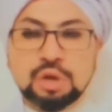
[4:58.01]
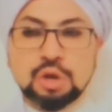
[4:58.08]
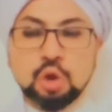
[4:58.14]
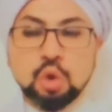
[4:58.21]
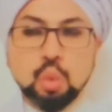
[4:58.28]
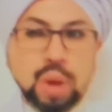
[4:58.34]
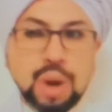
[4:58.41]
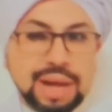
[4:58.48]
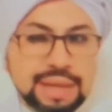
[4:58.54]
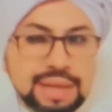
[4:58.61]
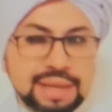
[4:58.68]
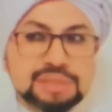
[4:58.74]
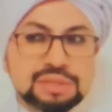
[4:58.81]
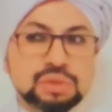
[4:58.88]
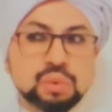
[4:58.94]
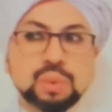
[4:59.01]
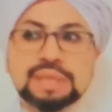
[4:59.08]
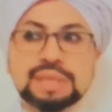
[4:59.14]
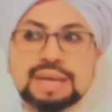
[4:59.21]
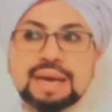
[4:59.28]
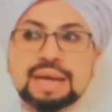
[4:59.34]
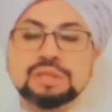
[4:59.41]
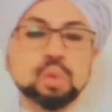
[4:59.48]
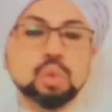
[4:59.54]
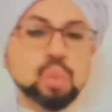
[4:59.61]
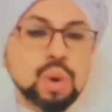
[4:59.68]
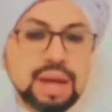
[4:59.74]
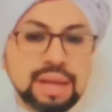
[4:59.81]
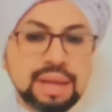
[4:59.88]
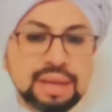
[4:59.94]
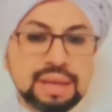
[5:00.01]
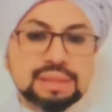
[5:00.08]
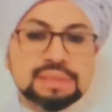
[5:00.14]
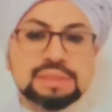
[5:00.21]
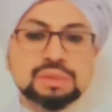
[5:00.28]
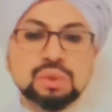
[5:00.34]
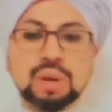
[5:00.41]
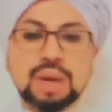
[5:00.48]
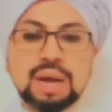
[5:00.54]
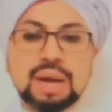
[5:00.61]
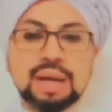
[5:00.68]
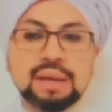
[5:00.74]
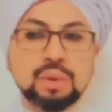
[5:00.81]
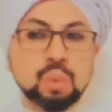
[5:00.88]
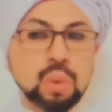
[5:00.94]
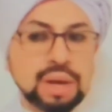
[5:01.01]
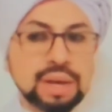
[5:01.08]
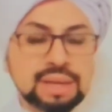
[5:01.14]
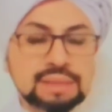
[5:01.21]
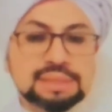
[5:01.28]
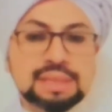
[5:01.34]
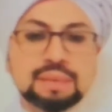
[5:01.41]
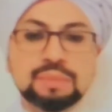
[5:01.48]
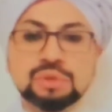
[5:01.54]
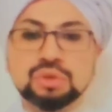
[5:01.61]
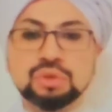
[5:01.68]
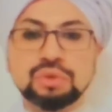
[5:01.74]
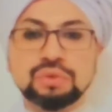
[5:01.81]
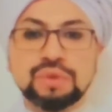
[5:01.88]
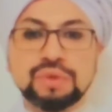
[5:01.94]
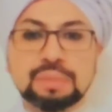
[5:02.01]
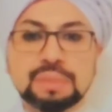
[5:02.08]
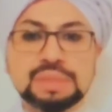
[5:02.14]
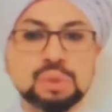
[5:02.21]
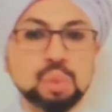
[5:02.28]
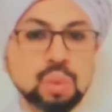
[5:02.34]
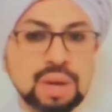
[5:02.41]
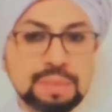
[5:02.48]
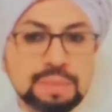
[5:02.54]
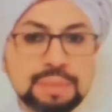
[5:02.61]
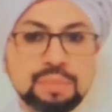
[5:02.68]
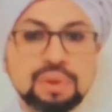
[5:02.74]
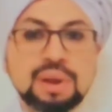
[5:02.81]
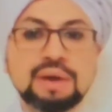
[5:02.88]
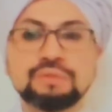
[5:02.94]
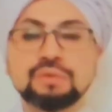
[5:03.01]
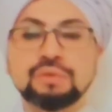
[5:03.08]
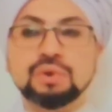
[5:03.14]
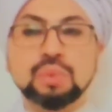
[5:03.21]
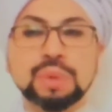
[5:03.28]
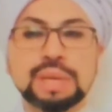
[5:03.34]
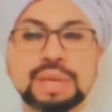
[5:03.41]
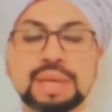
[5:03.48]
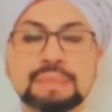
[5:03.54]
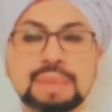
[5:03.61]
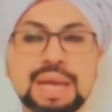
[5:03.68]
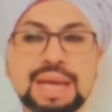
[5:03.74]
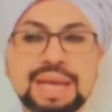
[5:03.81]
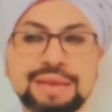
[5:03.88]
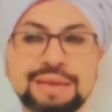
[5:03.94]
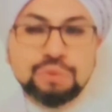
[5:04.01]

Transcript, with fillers: or why he's doing that, why he's so high, why his name is so famous, why people are following him.